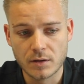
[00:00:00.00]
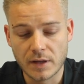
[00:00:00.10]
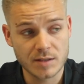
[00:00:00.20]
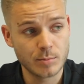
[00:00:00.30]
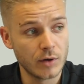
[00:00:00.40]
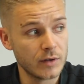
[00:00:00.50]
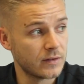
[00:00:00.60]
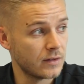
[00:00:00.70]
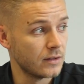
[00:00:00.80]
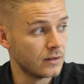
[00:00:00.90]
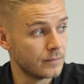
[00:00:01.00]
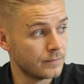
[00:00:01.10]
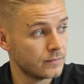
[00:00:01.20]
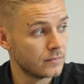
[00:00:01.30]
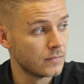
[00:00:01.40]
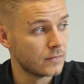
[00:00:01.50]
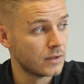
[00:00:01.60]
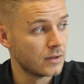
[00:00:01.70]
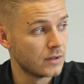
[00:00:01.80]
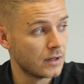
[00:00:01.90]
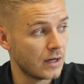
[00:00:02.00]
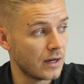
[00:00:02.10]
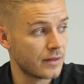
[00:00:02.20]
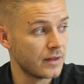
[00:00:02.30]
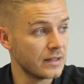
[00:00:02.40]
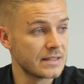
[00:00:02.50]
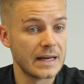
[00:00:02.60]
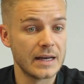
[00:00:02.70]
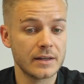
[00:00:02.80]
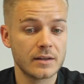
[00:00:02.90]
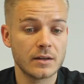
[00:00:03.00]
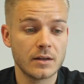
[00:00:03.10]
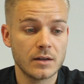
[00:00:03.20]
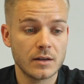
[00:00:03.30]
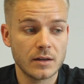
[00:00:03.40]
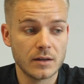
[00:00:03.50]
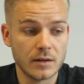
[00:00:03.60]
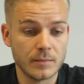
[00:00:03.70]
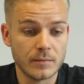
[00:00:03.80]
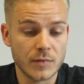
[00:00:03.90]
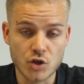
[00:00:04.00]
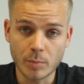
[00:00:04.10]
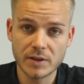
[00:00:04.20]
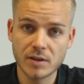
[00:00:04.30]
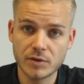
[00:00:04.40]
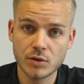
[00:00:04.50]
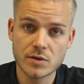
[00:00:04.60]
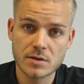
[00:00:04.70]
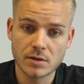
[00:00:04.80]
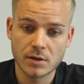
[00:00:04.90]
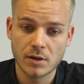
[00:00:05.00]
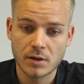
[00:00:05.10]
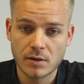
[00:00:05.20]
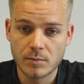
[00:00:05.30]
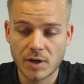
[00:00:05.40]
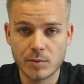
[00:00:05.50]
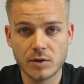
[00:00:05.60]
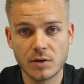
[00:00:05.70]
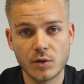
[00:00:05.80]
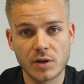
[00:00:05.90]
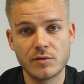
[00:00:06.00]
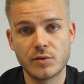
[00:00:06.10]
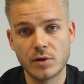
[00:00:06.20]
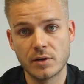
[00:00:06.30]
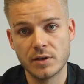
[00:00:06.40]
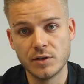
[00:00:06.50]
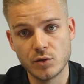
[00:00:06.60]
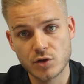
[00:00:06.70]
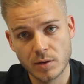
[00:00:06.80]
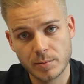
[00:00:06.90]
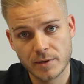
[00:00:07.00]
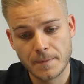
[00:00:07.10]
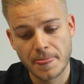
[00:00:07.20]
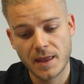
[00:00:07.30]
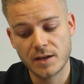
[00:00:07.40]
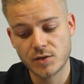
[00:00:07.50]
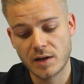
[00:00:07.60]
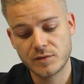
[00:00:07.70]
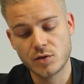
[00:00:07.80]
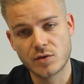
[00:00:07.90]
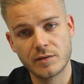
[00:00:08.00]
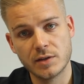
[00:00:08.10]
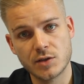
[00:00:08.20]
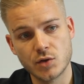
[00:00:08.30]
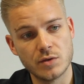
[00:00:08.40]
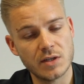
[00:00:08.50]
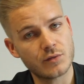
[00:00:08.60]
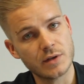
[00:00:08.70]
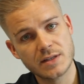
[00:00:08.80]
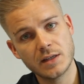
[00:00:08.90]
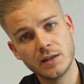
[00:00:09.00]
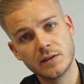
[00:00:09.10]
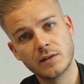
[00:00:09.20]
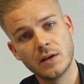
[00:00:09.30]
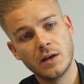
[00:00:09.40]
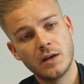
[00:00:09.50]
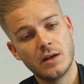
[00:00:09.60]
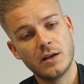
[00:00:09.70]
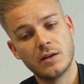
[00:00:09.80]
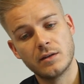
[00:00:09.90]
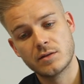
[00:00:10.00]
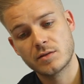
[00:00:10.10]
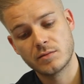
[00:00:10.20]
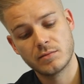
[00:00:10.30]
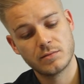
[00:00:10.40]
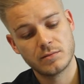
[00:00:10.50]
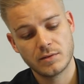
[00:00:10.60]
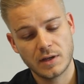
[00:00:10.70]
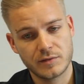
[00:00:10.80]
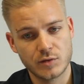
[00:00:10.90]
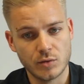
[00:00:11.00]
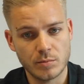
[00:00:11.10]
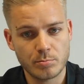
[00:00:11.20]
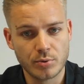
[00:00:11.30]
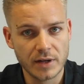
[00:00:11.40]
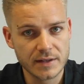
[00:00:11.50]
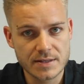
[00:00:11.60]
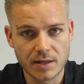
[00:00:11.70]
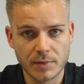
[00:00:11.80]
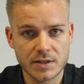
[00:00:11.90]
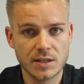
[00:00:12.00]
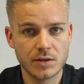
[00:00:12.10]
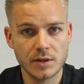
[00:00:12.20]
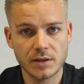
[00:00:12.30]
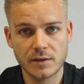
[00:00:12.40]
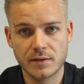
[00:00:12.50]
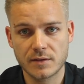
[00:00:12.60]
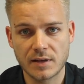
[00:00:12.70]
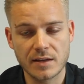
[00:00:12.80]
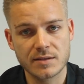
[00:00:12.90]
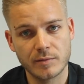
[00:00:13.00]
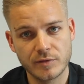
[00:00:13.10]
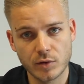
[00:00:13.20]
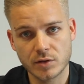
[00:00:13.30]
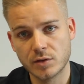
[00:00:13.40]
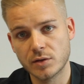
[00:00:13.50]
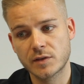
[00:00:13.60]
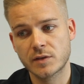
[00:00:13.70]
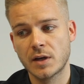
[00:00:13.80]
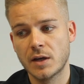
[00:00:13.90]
Next points are things like job interviews. Maybe you're looking for a new job and you have to travel to different cities and have to print some materials, take some photos,